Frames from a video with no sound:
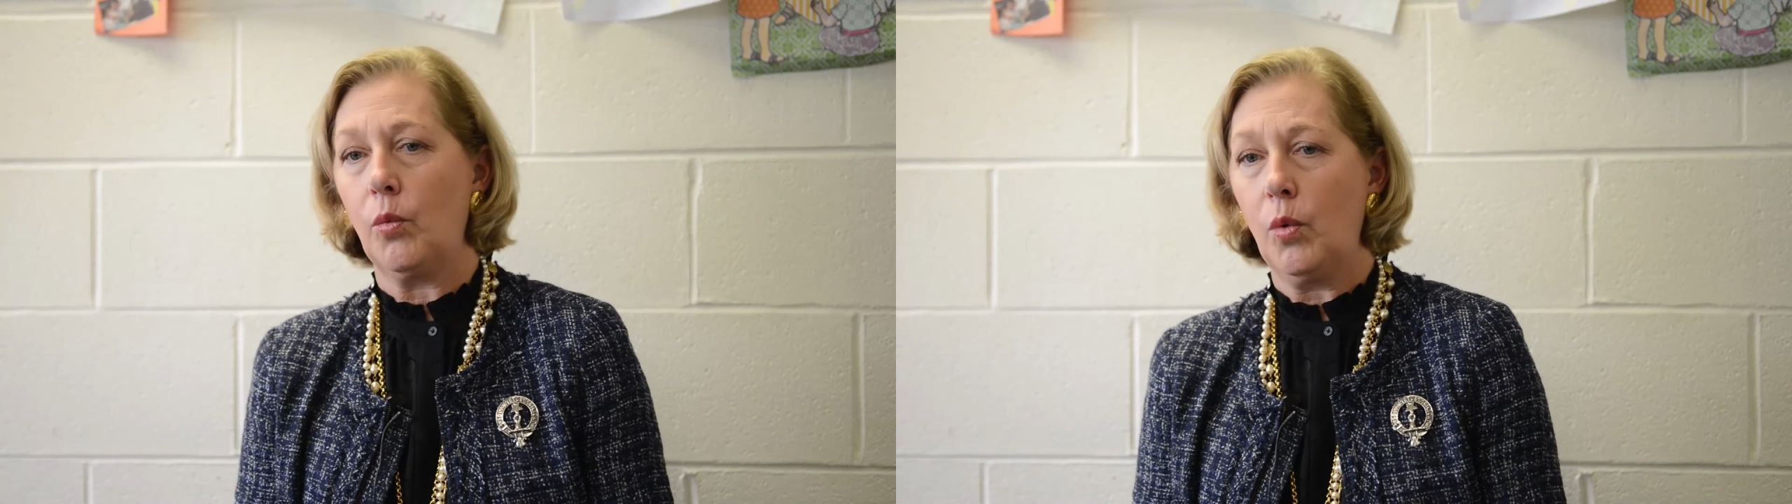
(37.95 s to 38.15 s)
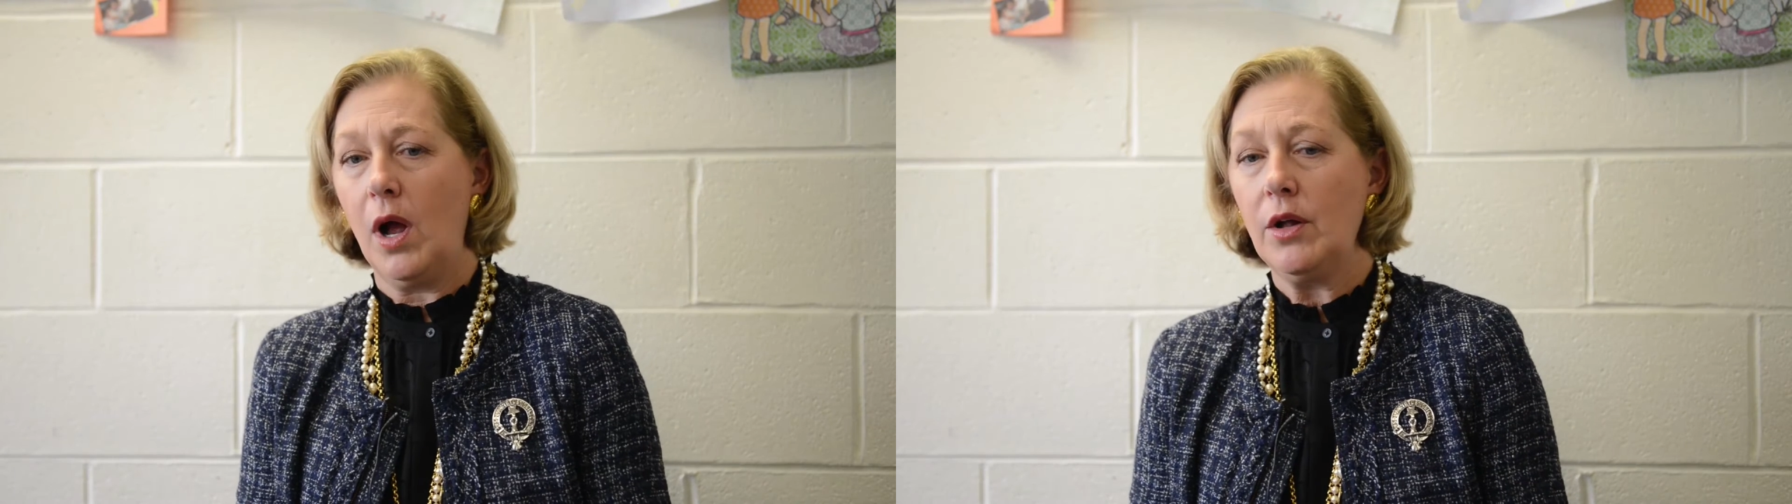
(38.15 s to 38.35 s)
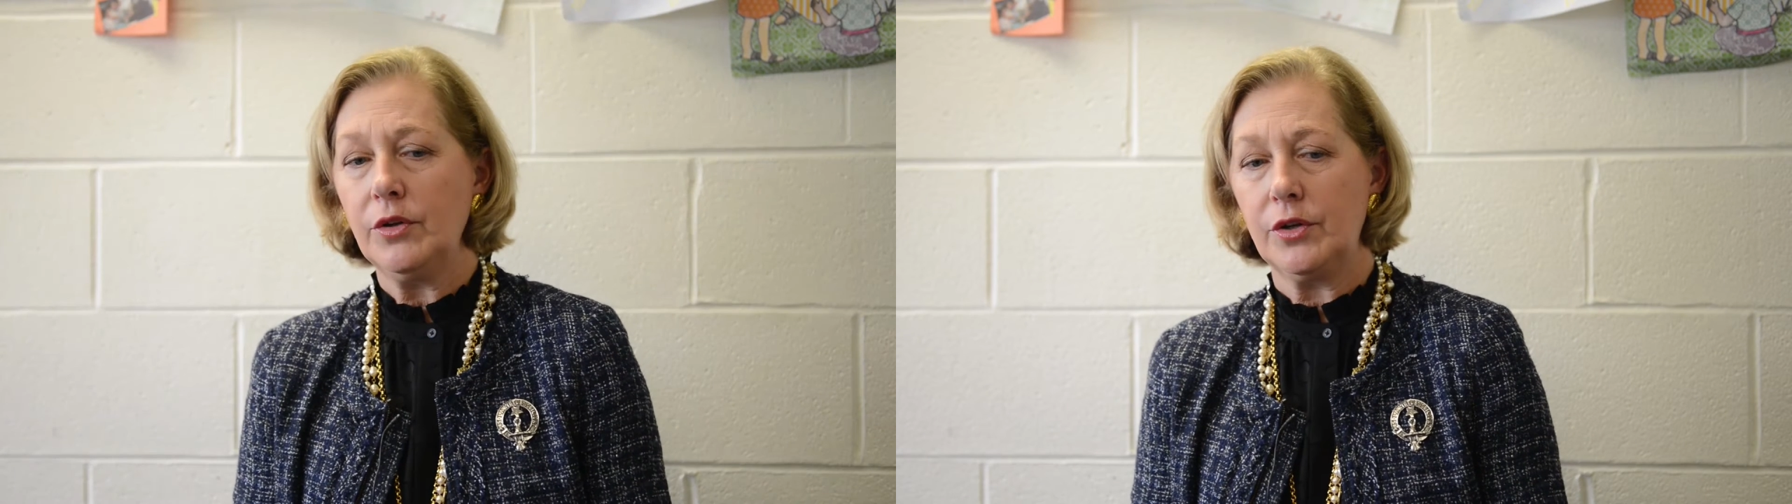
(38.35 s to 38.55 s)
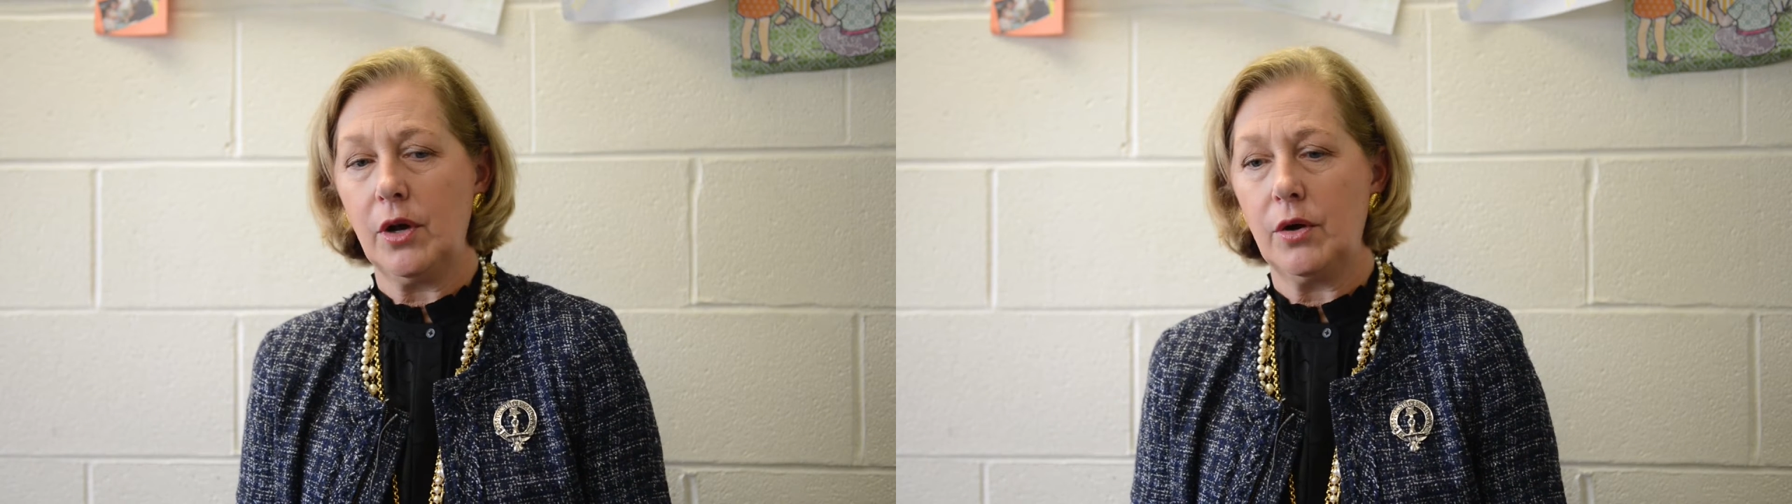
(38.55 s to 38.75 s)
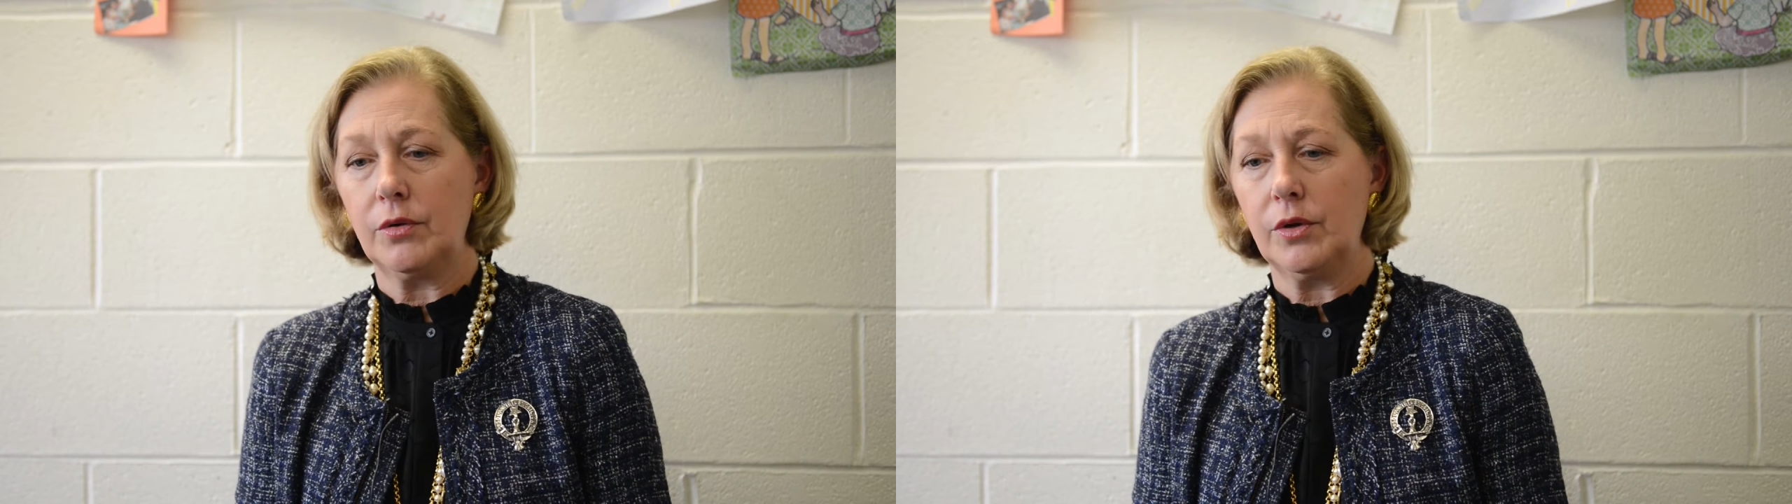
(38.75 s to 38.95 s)

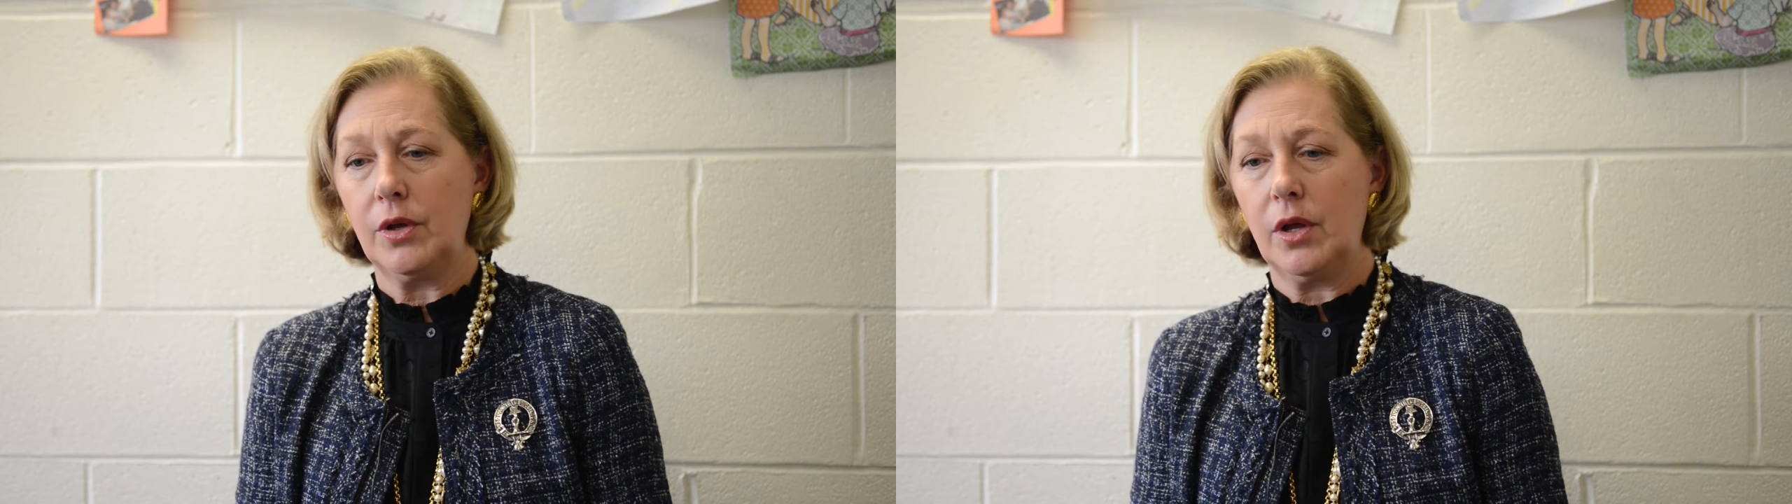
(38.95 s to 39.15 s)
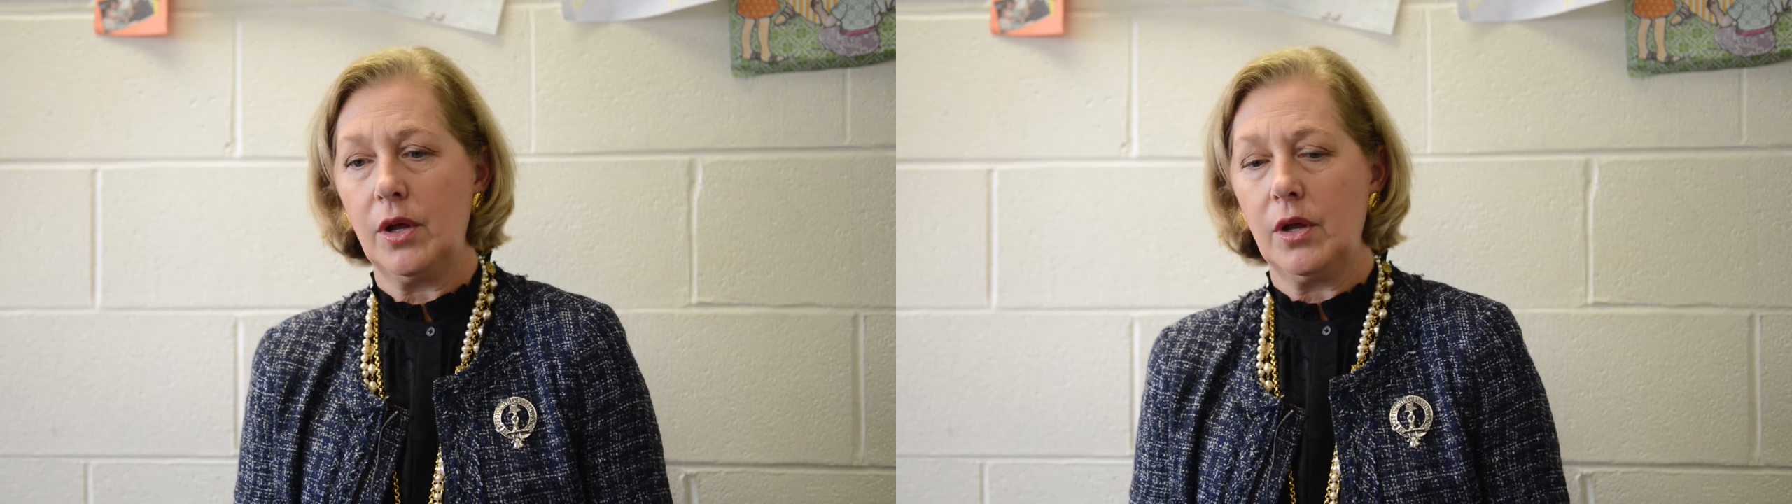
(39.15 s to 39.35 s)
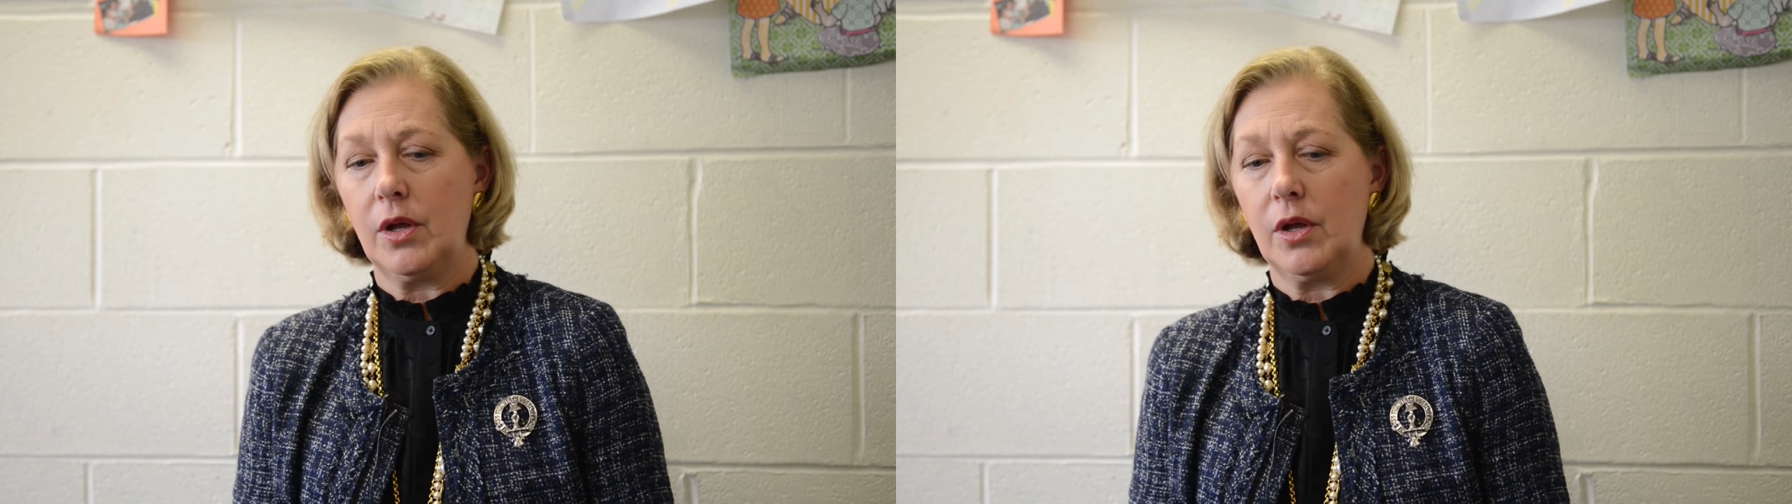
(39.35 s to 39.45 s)
well-known,